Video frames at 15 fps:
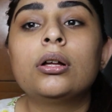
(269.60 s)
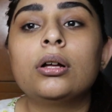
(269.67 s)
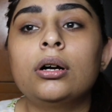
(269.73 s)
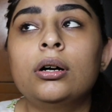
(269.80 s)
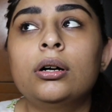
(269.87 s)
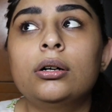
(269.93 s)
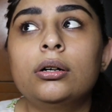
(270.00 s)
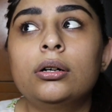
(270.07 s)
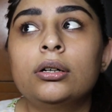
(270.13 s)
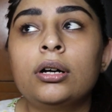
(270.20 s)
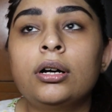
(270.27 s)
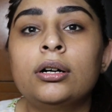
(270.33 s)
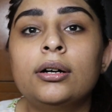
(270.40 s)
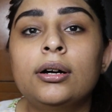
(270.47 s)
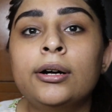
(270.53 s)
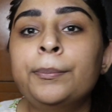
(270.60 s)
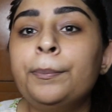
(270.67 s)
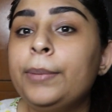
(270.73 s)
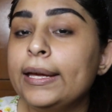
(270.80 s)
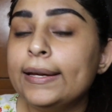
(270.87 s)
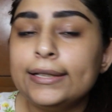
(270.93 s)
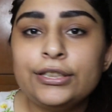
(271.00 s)
a
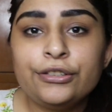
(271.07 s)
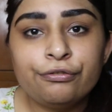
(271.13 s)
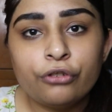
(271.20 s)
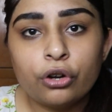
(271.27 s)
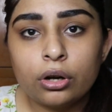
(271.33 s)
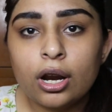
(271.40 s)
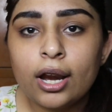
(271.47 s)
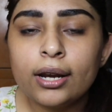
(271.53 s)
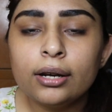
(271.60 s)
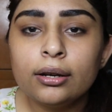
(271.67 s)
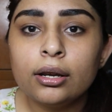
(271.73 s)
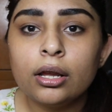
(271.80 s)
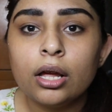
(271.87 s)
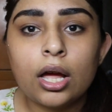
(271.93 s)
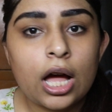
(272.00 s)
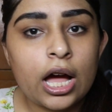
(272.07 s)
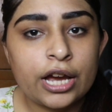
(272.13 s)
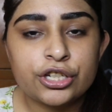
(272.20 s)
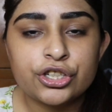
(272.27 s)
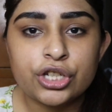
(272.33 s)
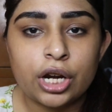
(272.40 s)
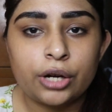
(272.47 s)
base for our
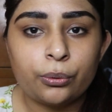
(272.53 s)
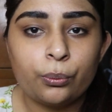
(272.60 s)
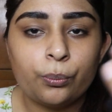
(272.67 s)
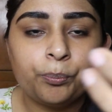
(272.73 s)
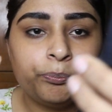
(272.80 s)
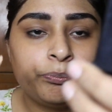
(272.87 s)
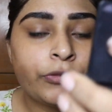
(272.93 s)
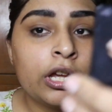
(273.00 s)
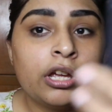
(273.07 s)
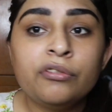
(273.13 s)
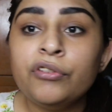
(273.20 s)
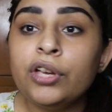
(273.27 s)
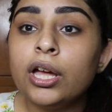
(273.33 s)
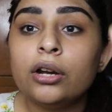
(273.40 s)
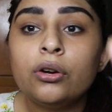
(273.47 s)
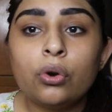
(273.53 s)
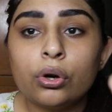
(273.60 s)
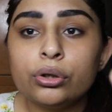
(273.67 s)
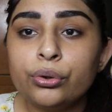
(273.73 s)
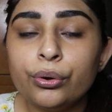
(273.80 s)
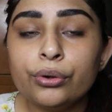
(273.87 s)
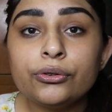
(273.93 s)
eyeshadow. We are
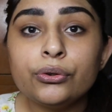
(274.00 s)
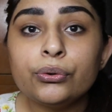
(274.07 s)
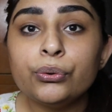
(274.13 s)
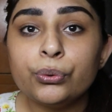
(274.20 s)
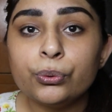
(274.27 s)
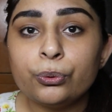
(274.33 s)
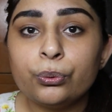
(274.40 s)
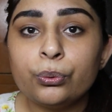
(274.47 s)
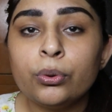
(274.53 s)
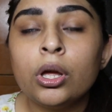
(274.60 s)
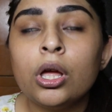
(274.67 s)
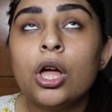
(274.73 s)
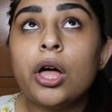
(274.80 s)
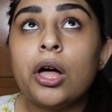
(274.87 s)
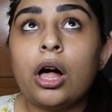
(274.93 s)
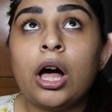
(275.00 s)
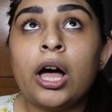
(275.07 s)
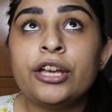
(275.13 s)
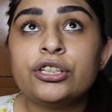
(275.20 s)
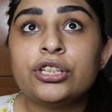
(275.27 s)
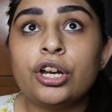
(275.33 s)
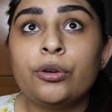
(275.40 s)
not going to do
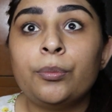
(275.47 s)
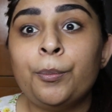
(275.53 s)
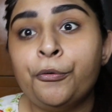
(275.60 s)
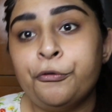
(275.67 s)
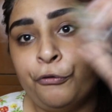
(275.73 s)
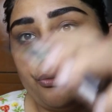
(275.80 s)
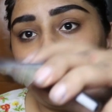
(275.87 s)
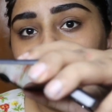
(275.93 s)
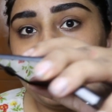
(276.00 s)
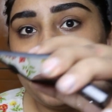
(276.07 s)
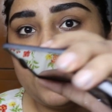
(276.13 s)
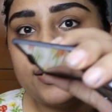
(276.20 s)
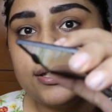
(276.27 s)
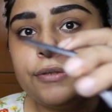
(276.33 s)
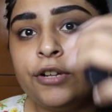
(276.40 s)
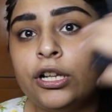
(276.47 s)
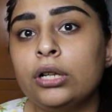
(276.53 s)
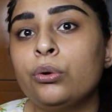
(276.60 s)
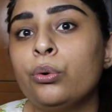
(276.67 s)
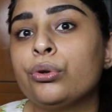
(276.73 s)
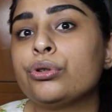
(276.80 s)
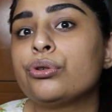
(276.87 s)
eyeshadow before base, we're
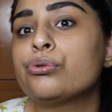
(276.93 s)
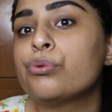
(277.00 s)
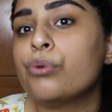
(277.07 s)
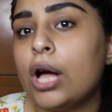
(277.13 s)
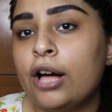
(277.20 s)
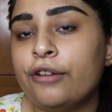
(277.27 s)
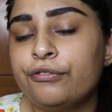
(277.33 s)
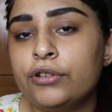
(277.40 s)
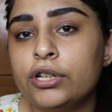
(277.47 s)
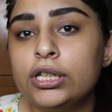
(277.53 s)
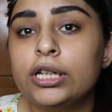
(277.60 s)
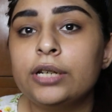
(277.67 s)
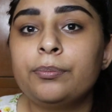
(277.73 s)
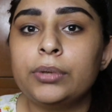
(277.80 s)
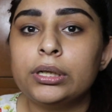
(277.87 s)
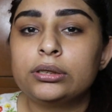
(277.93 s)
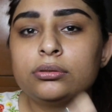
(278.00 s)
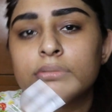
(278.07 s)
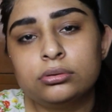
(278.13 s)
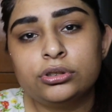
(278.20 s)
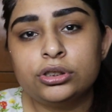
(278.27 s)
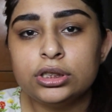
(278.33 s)
going to do after it, but
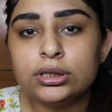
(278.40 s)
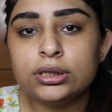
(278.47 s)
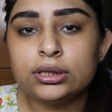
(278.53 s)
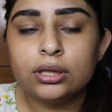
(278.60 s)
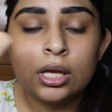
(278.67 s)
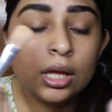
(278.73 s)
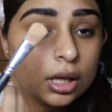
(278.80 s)
just